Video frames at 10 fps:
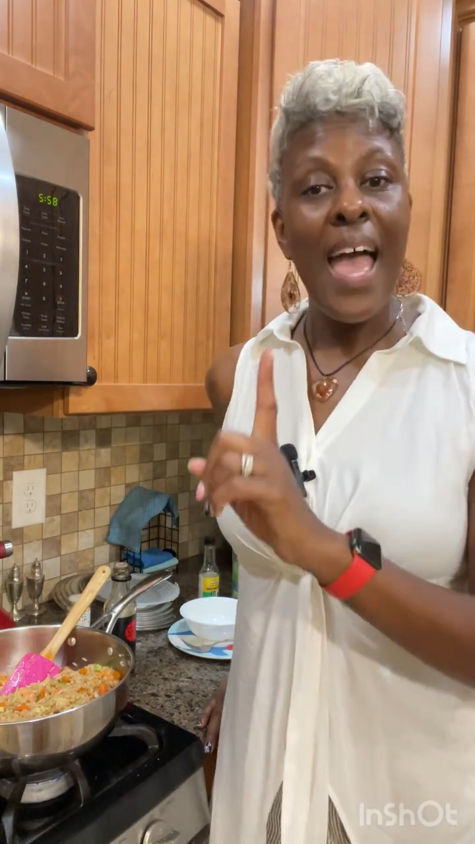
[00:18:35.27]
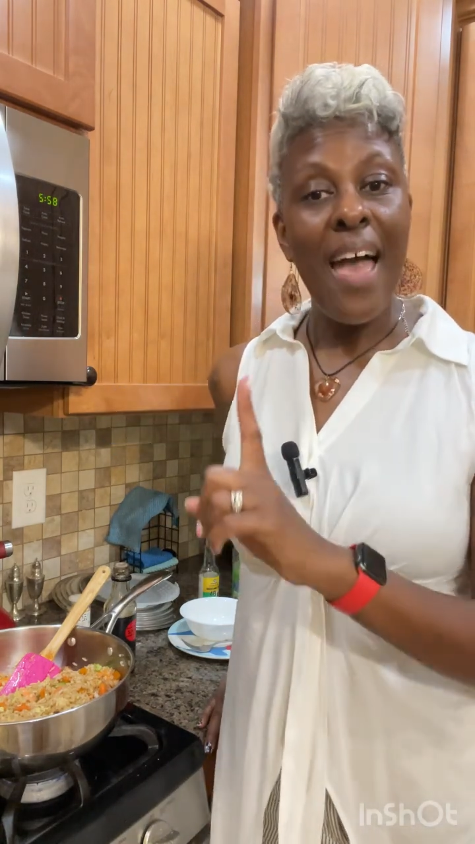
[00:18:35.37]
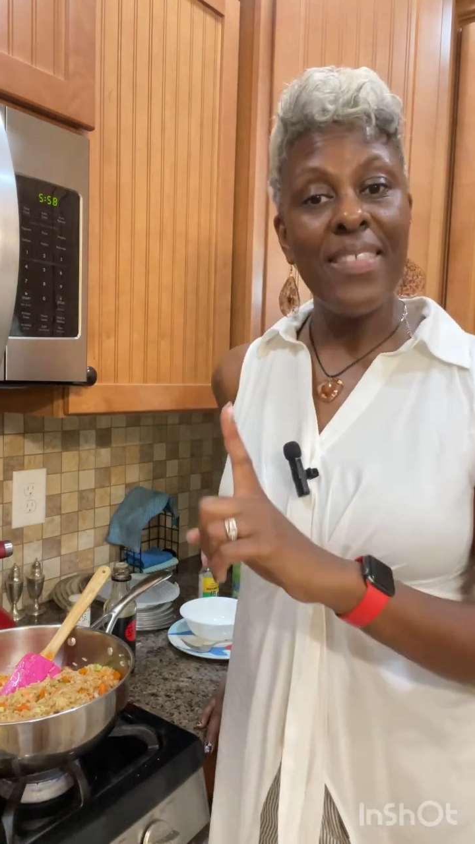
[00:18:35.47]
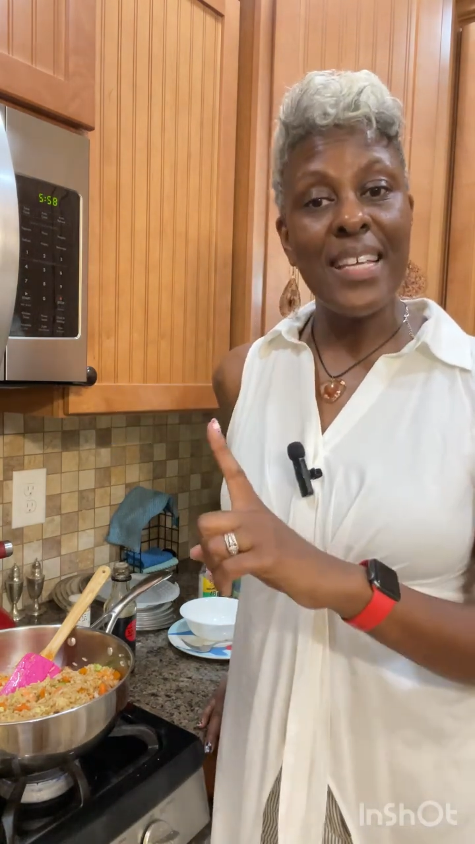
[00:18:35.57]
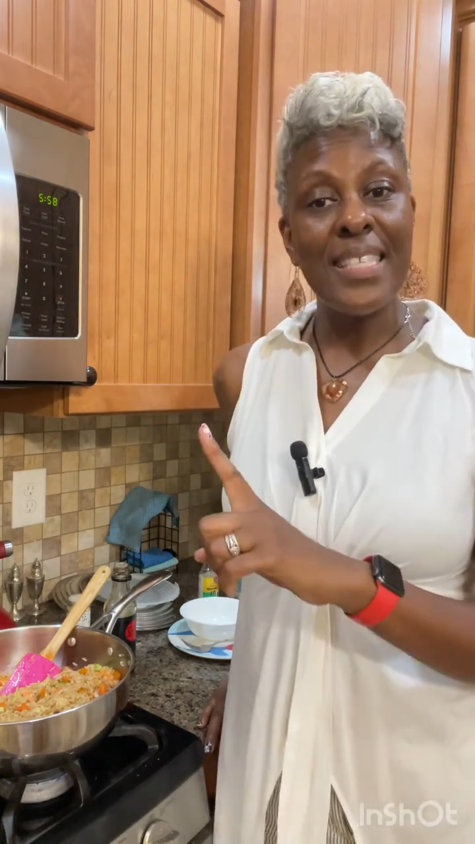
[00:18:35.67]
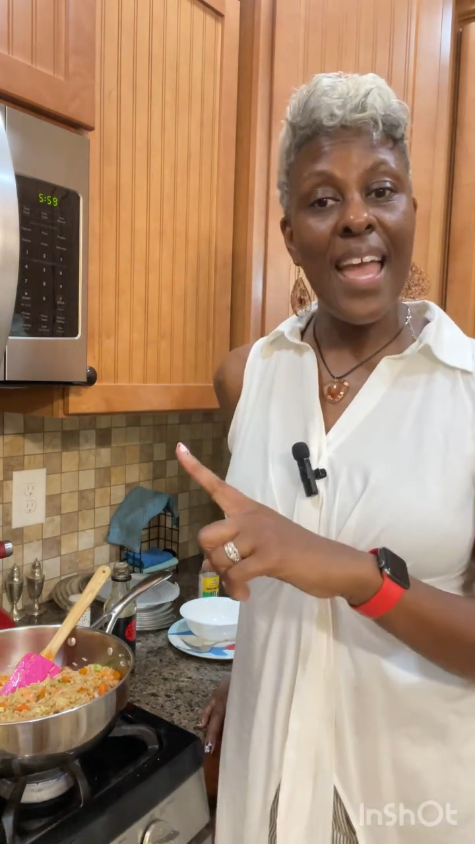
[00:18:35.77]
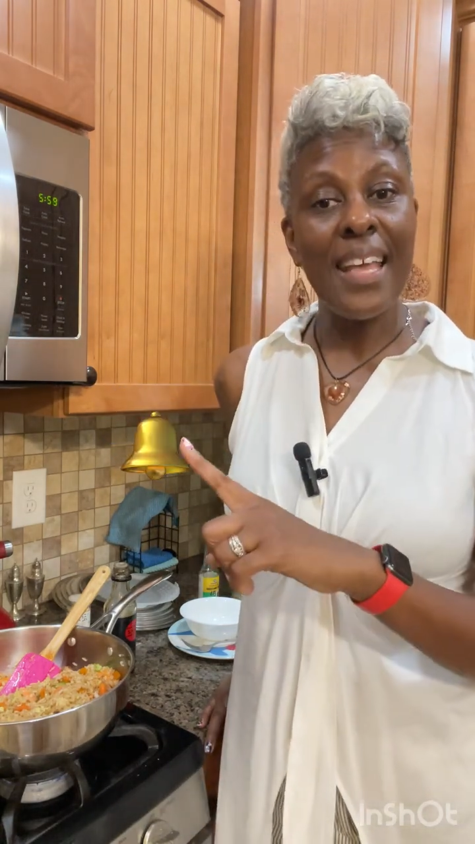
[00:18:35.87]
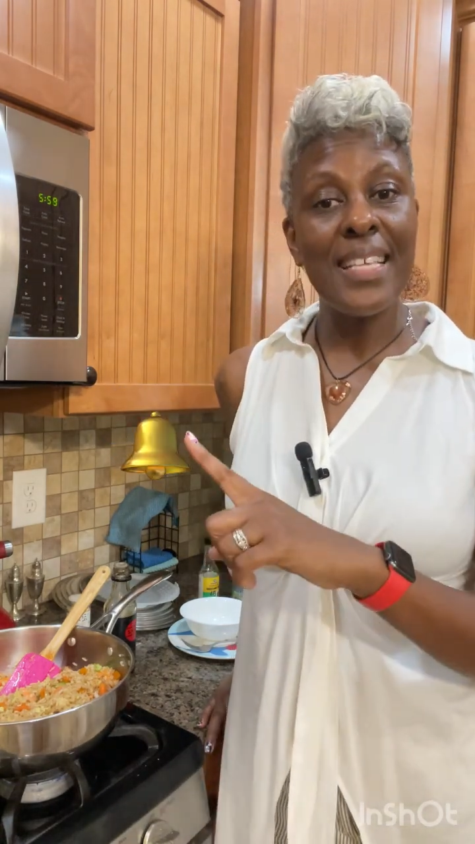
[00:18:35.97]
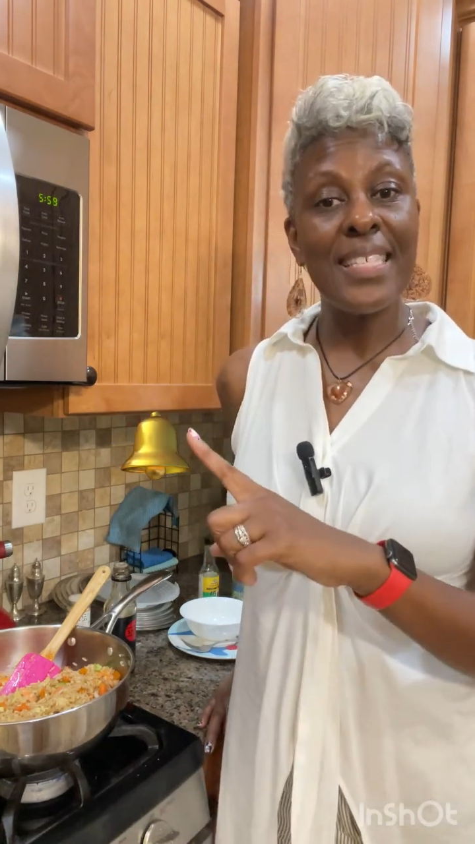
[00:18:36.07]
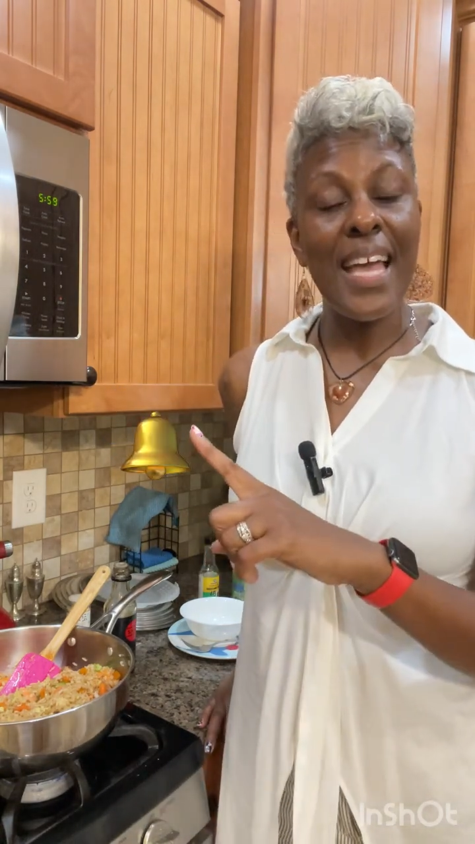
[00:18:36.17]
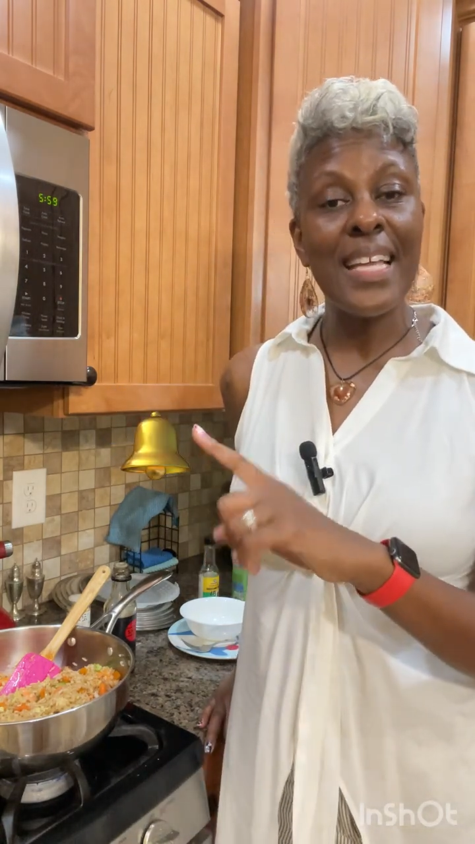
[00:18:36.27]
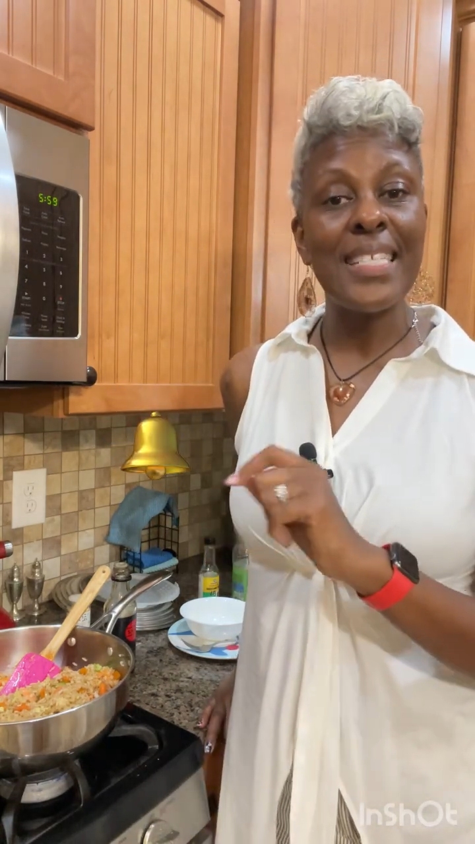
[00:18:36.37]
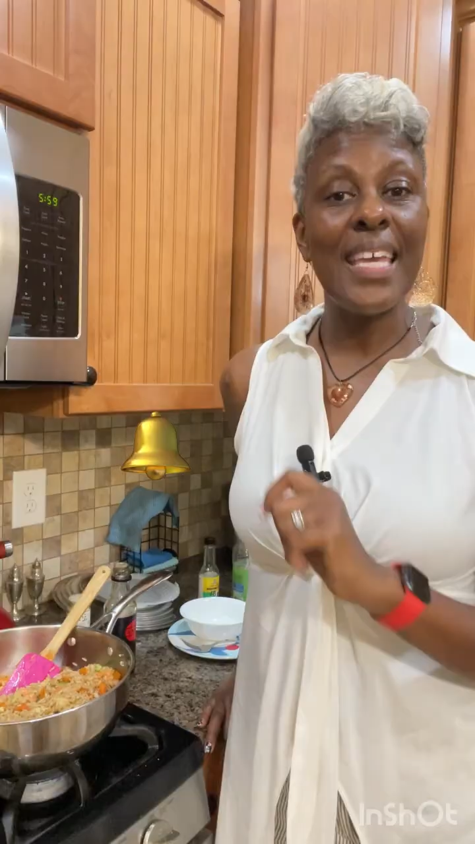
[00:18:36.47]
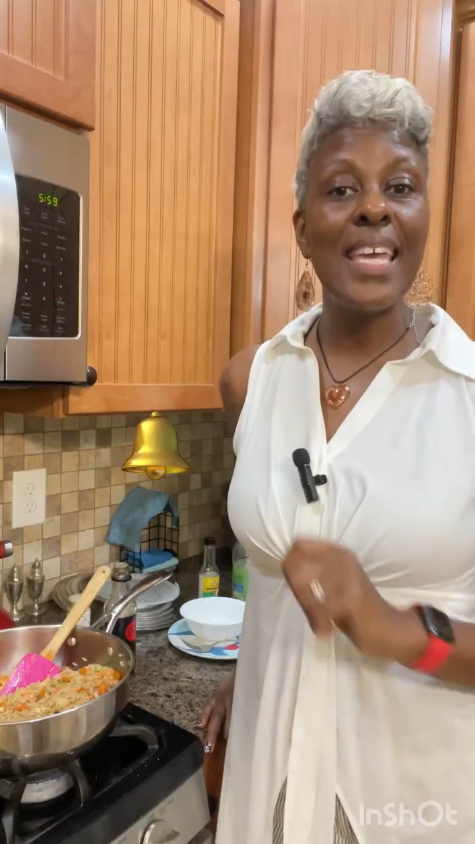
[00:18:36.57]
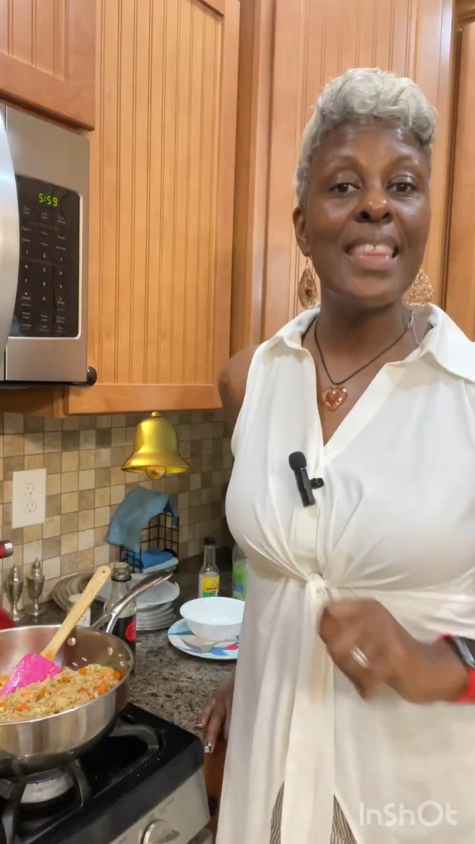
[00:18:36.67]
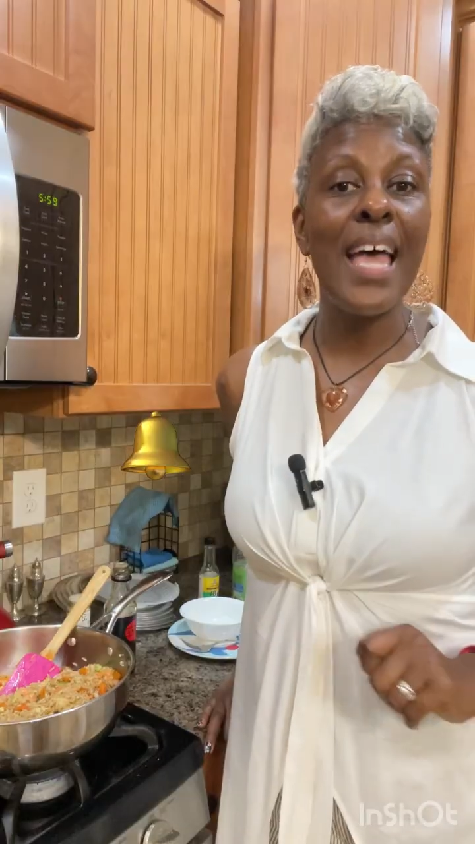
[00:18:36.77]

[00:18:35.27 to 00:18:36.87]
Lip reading: And then take a second to hit